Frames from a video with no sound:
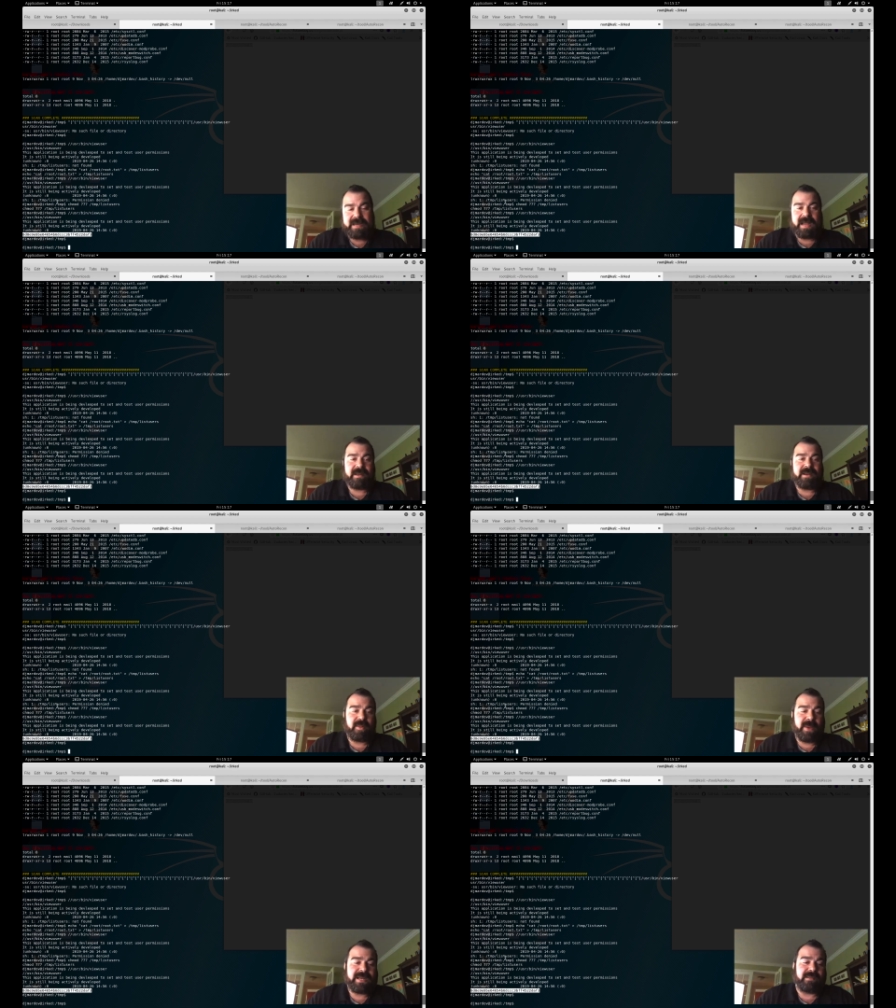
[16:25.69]
Now,
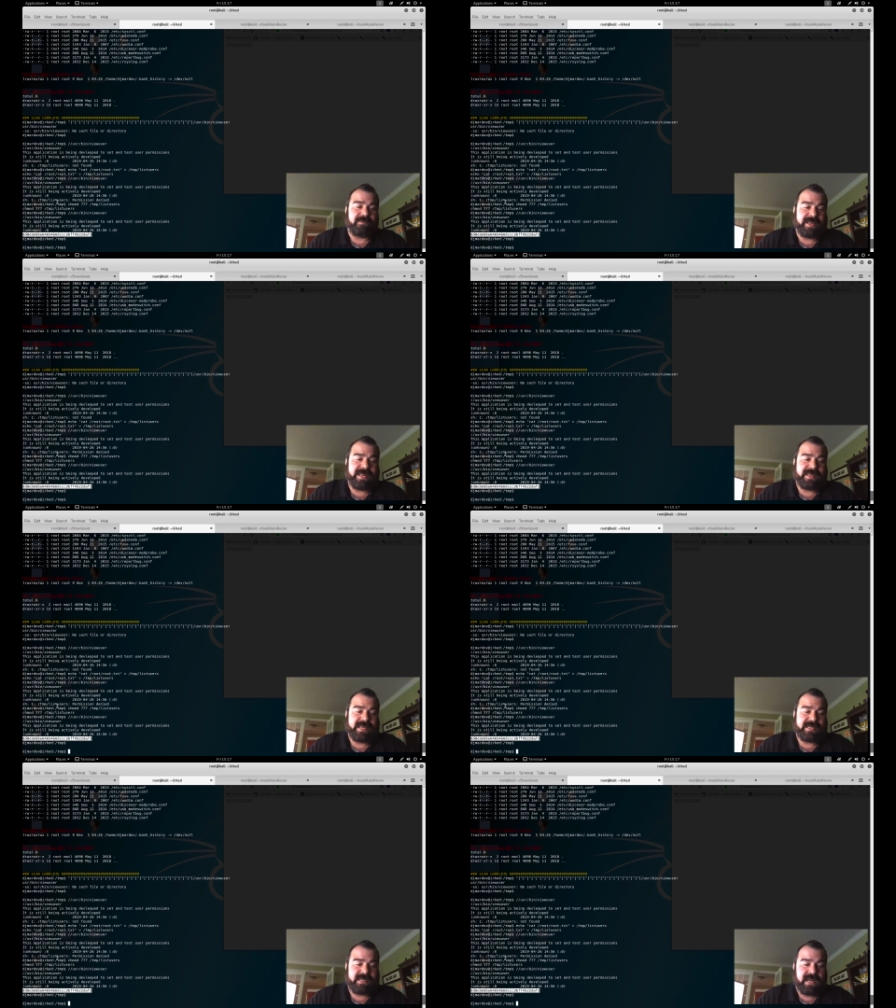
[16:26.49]
another way to look at
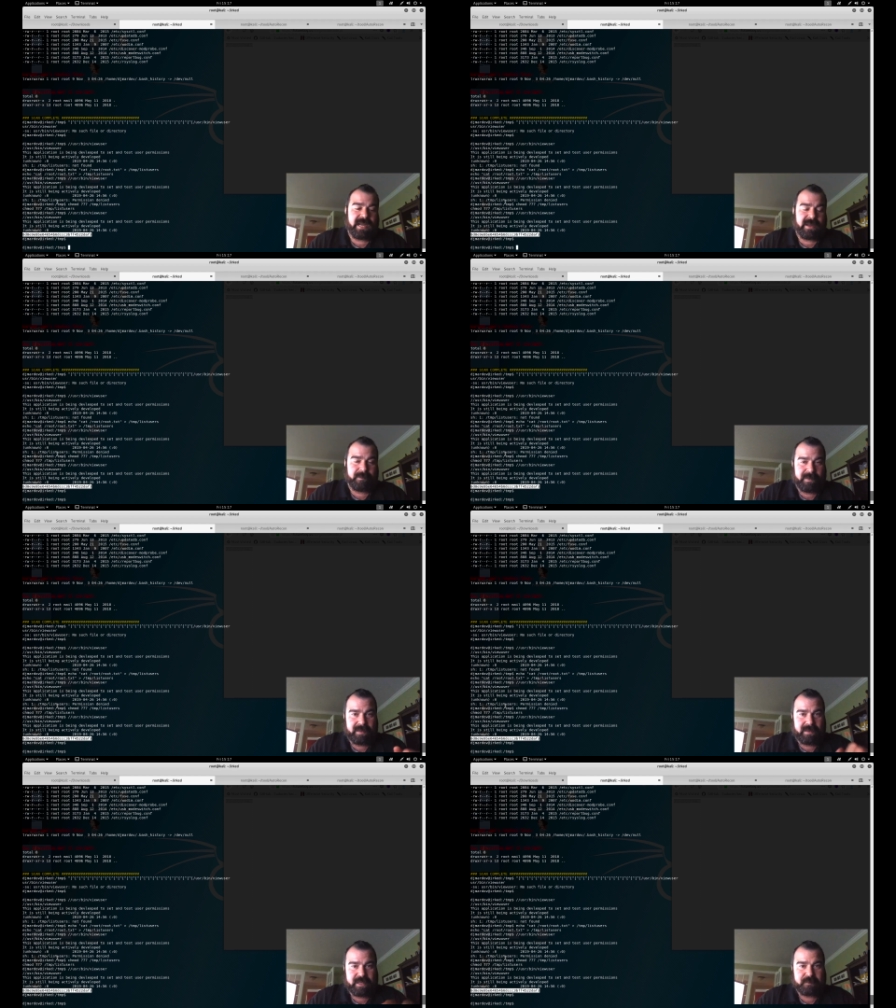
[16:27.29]
this,
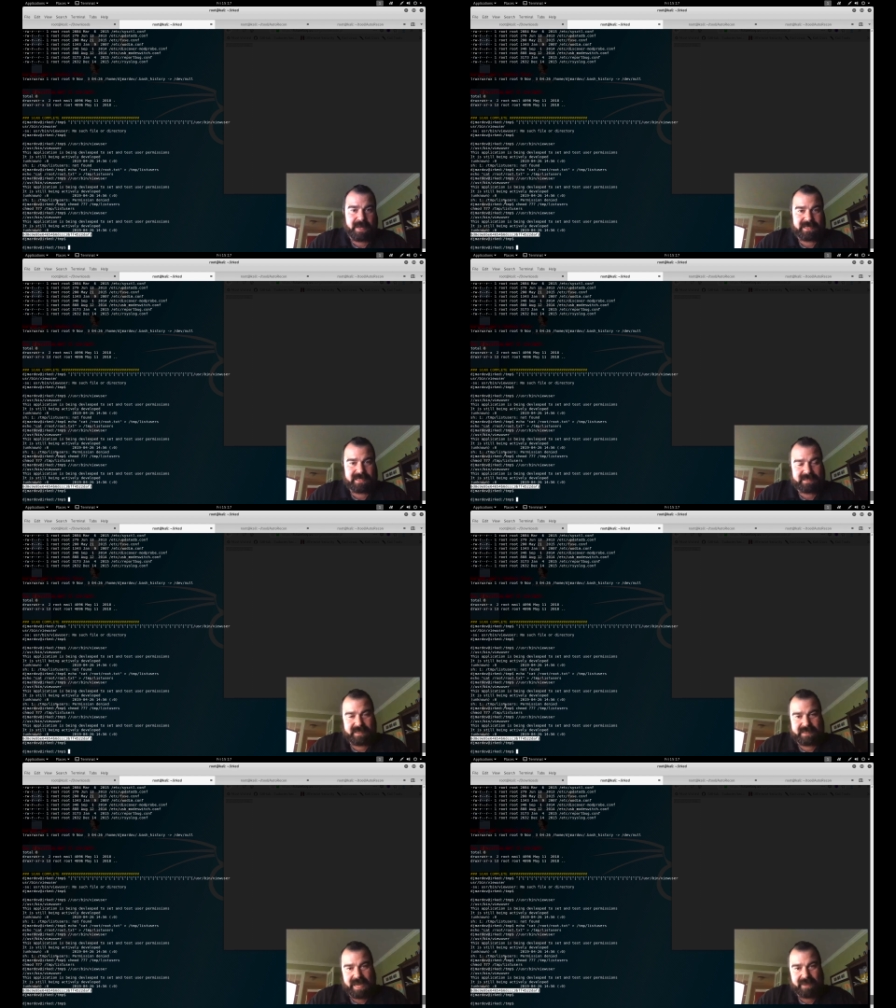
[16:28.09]
this box just
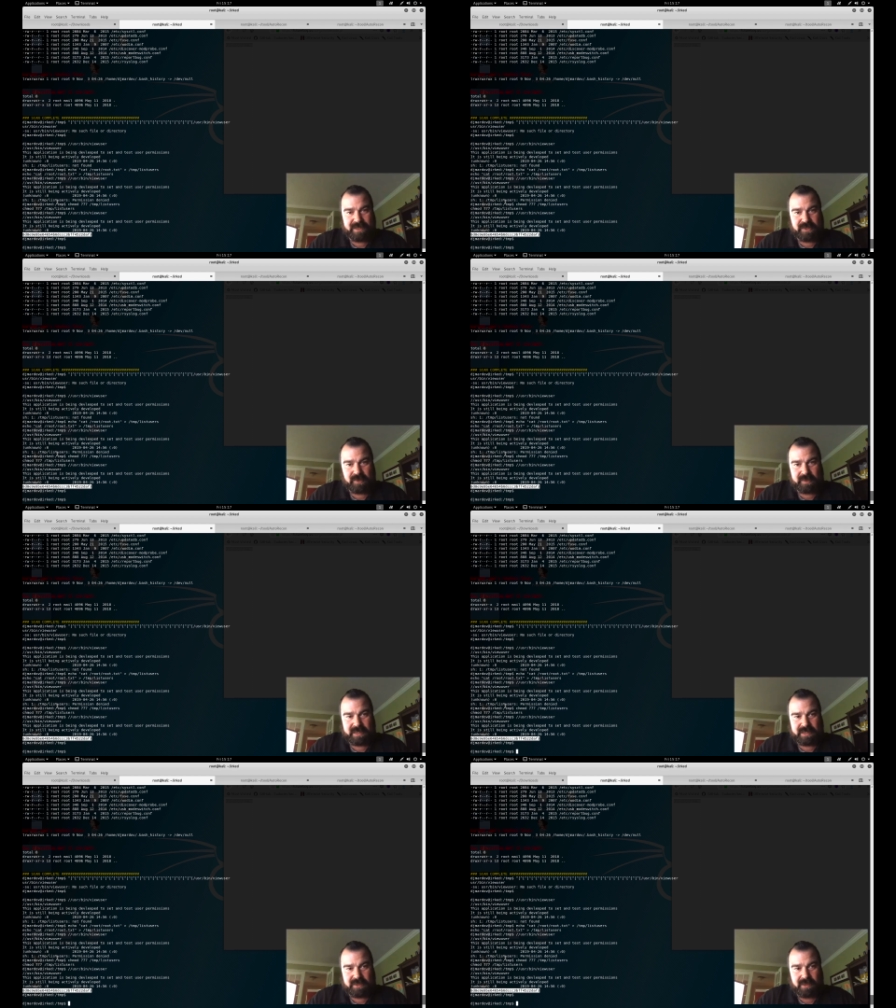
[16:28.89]
doesn't have these tools
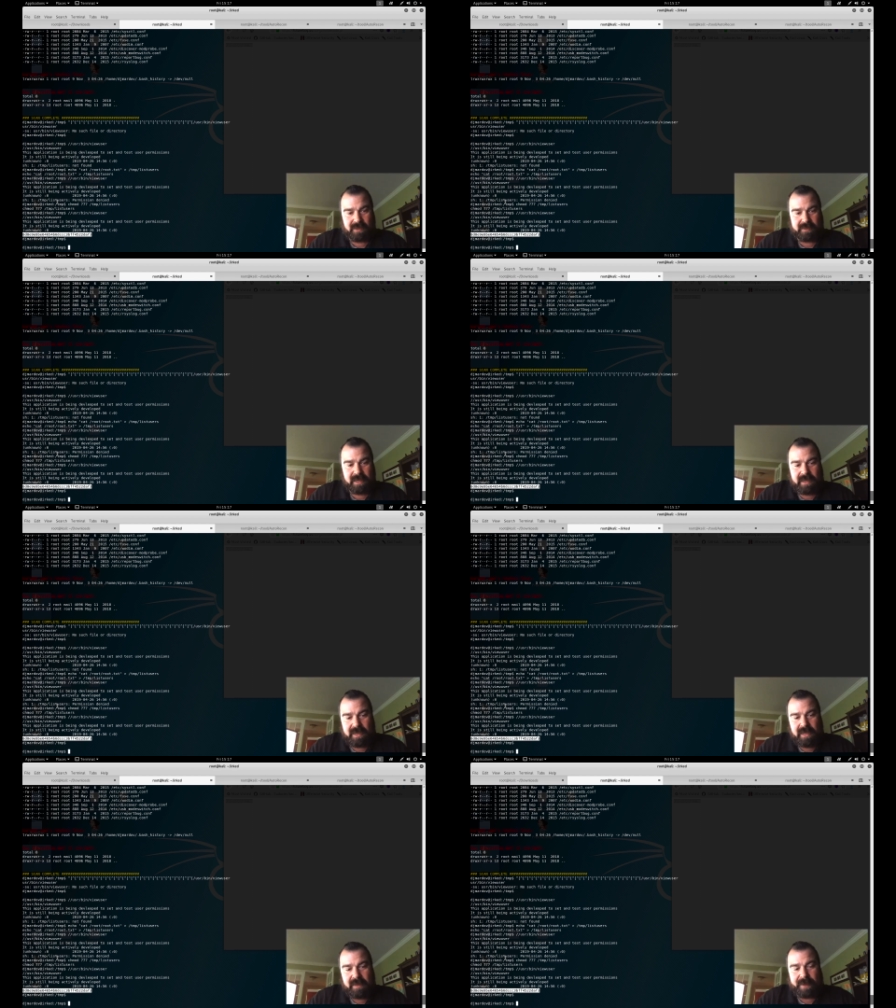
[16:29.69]
installed,
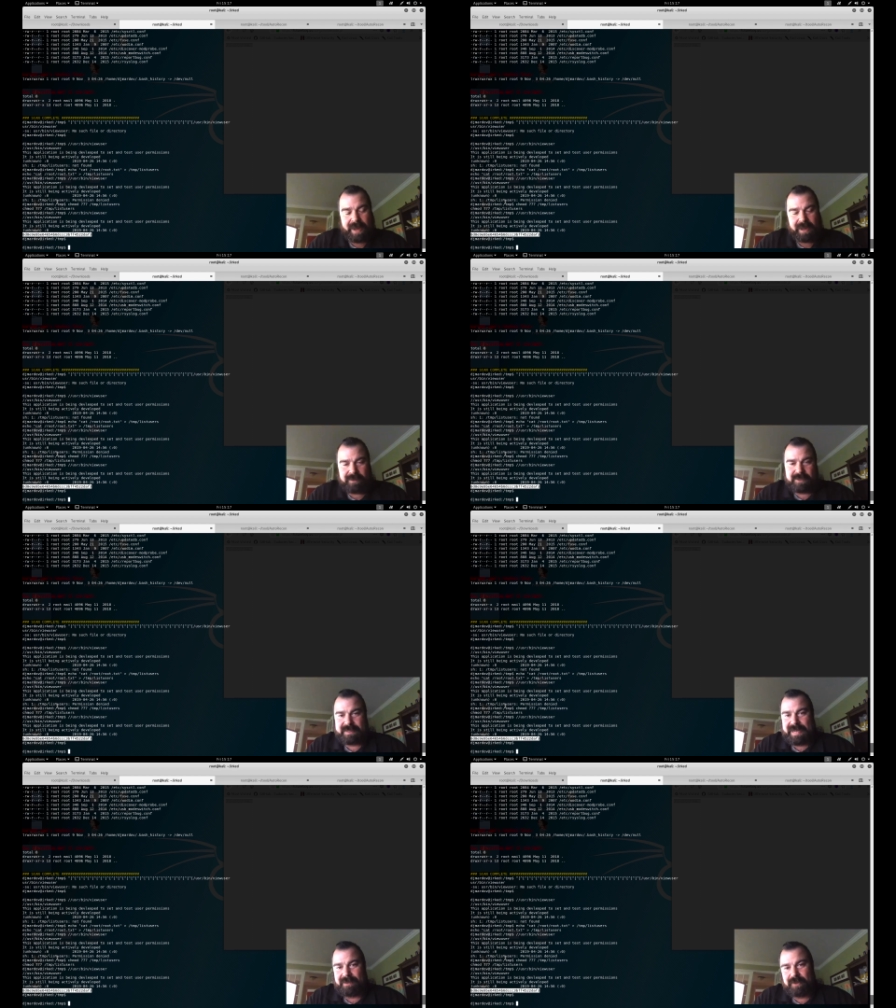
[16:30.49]
but I also
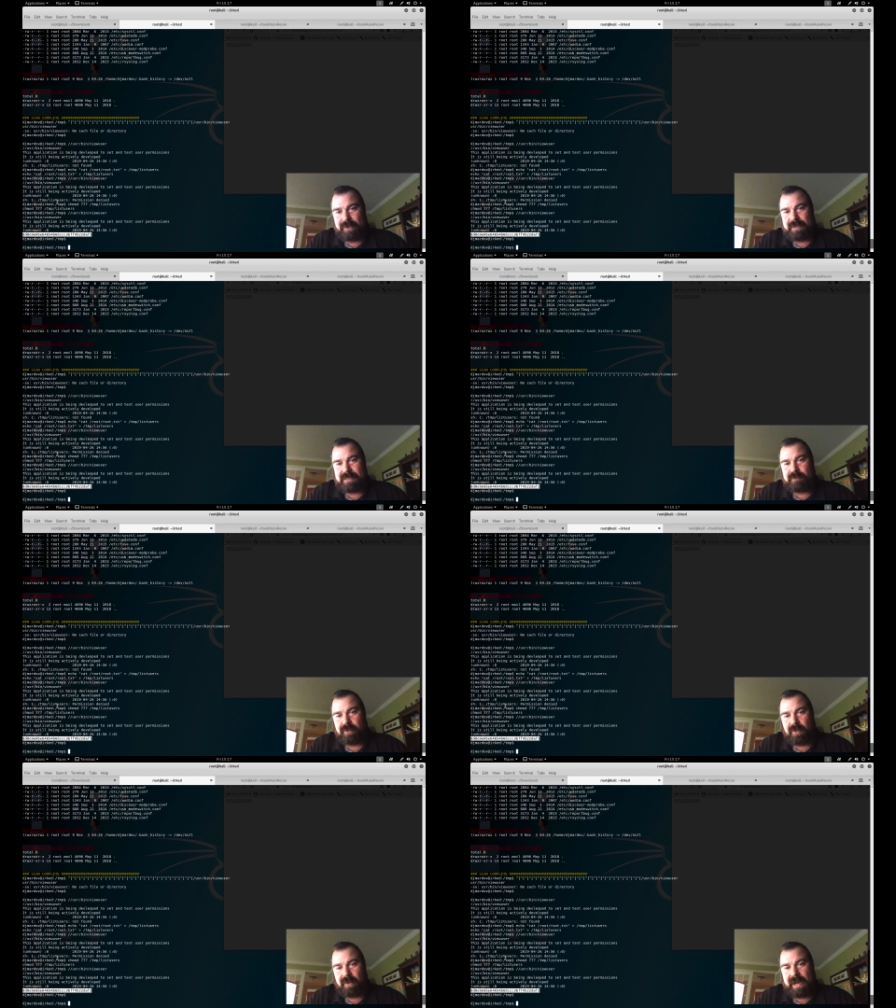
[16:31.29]
downloaded this
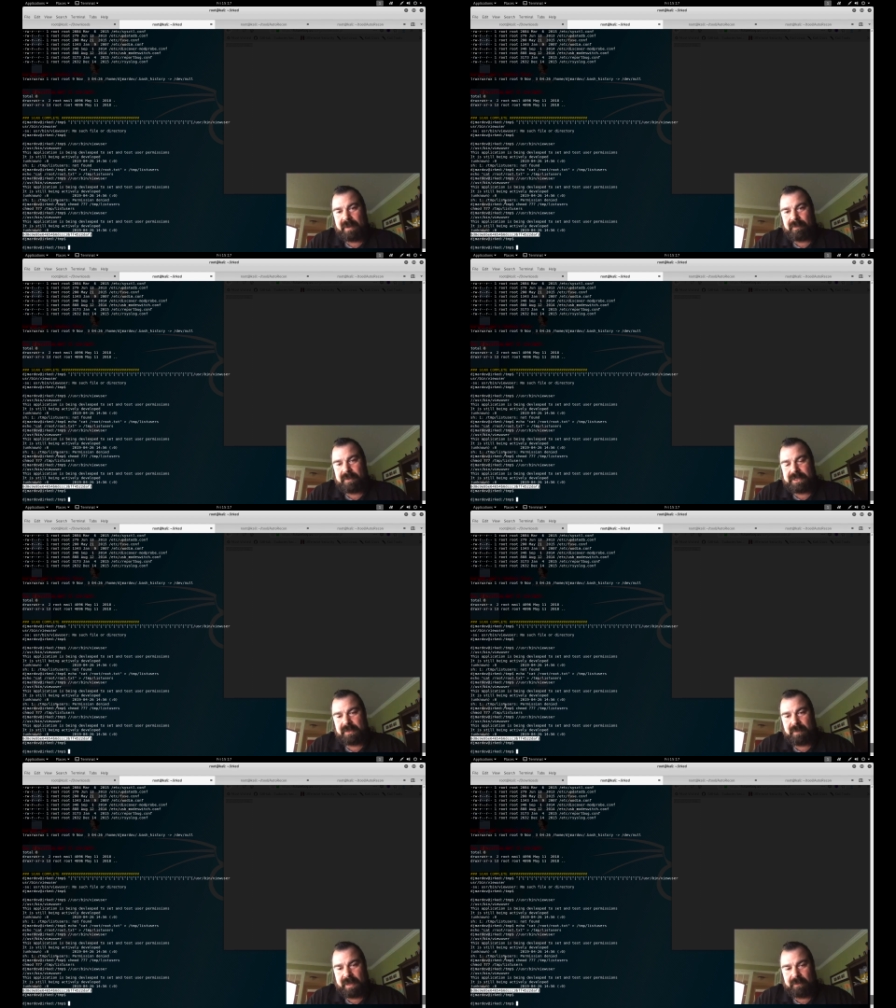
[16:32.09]
program
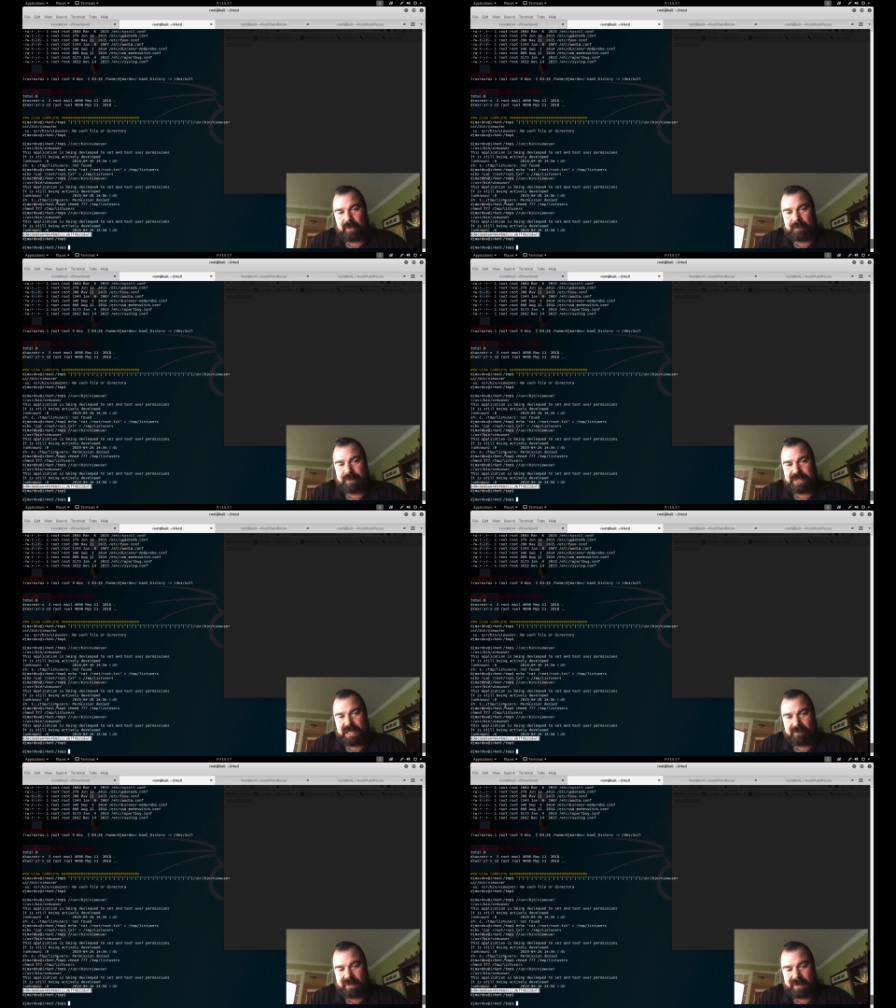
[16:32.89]
to my local
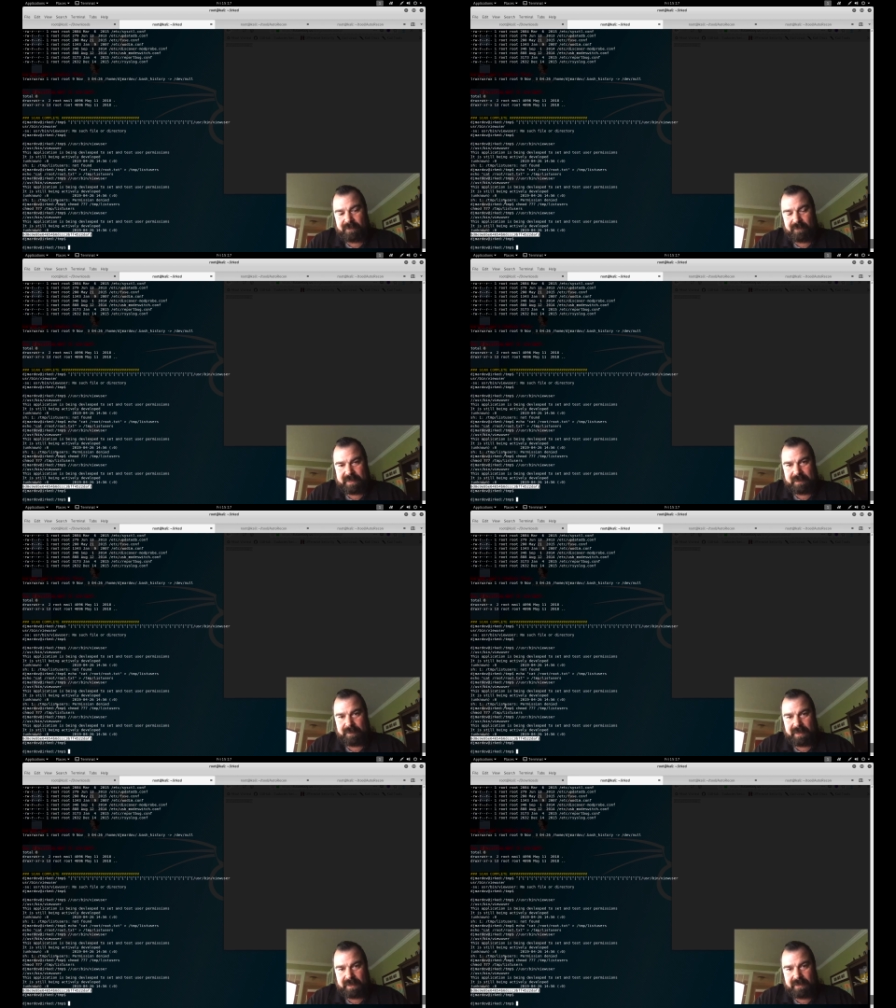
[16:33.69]
machine and ran it through a
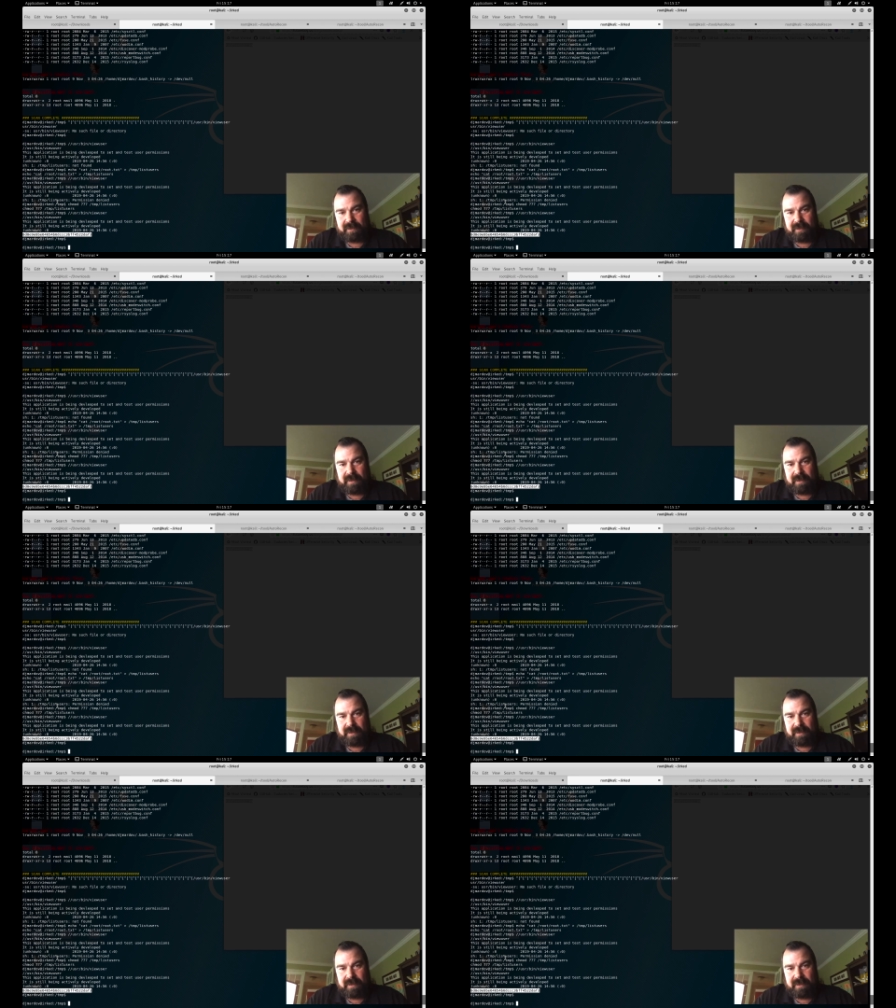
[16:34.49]
debugger